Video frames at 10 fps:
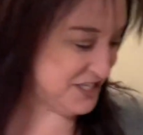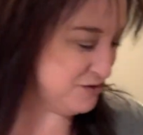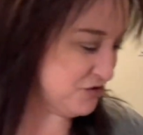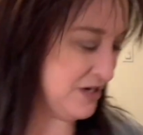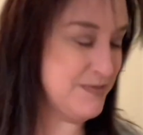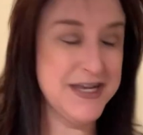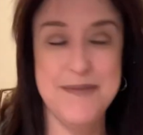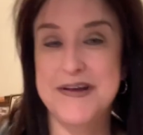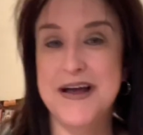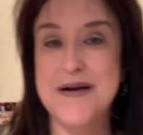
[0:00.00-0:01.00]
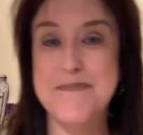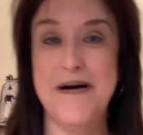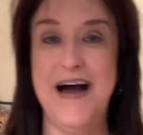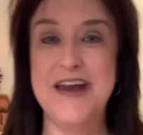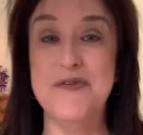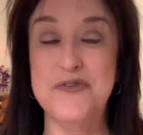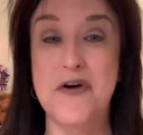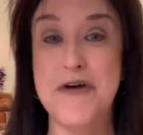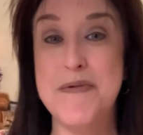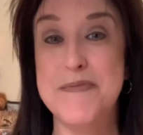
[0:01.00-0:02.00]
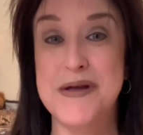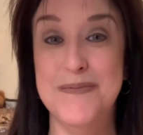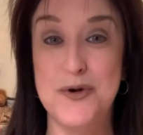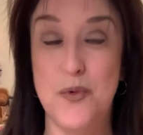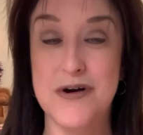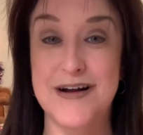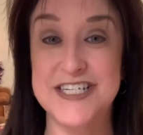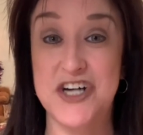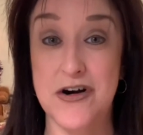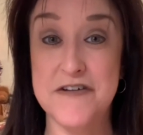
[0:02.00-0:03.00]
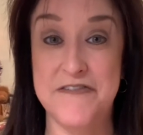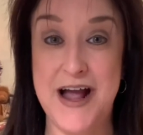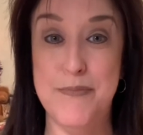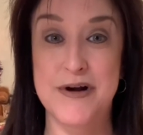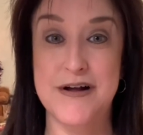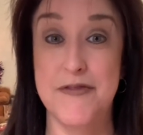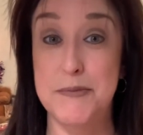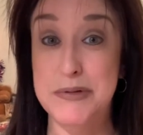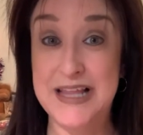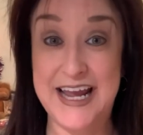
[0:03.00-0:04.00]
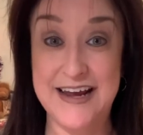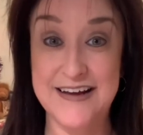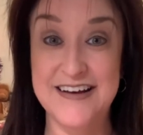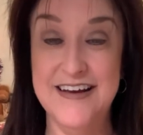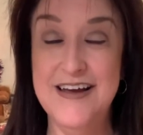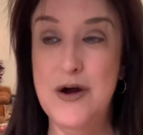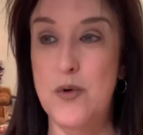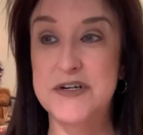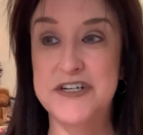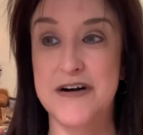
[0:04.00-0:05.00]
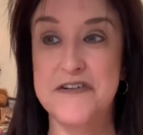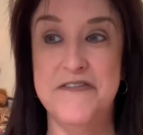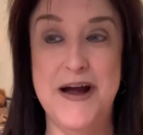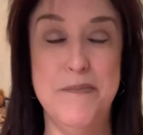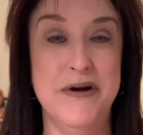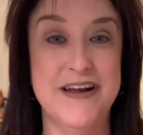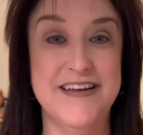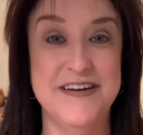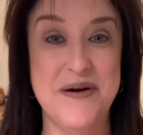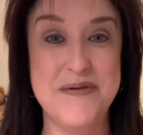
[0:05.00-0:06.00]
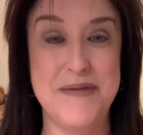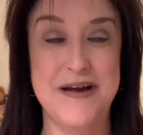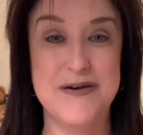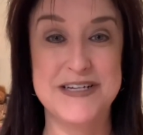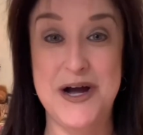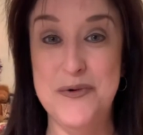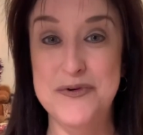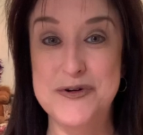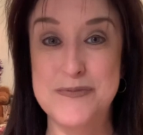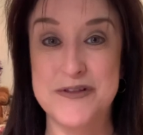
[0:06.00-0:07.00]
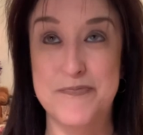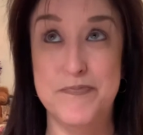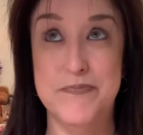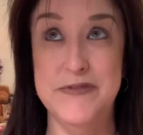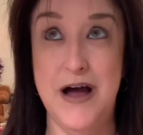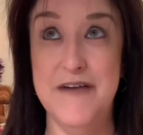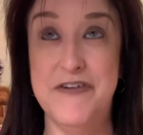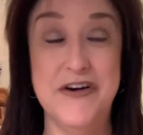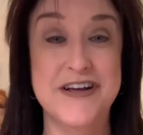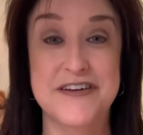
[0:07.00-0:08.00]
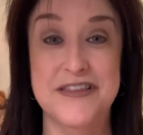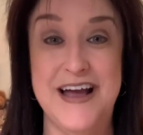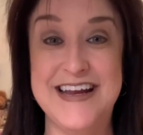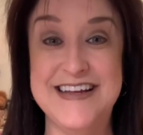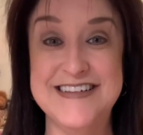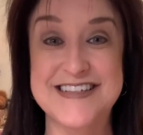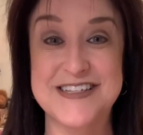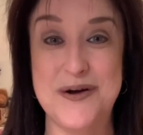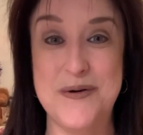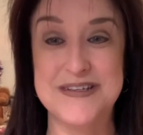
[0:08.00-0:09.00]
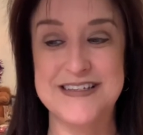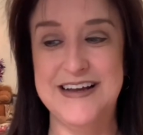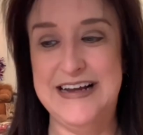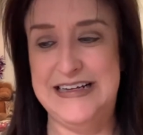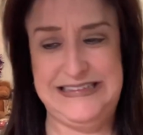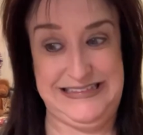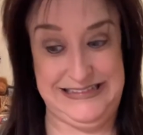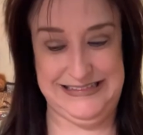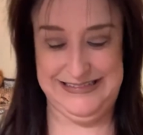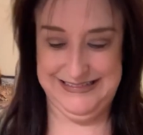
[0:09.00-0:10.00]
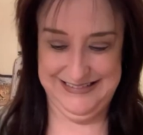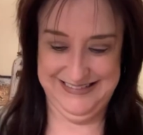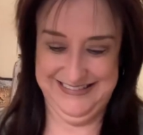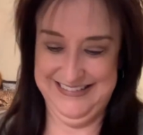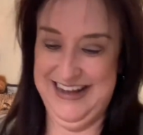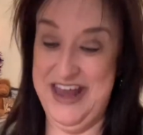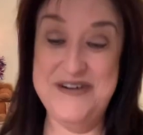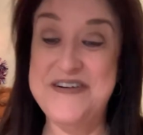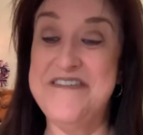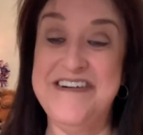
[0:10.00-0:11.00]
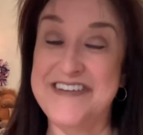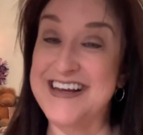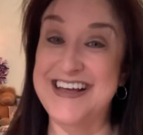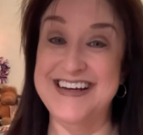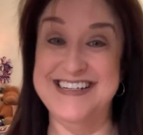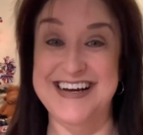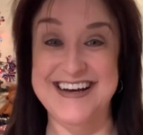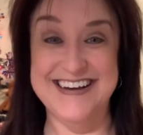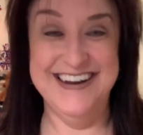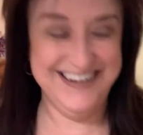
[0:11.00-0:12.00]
two trips coming up, I don't know if I'm going to be able to work on dark fabric on the plane or dark fabric, you know, in my hotel room with not very good lighting. So it's like, I don't know if I'm going to get it done.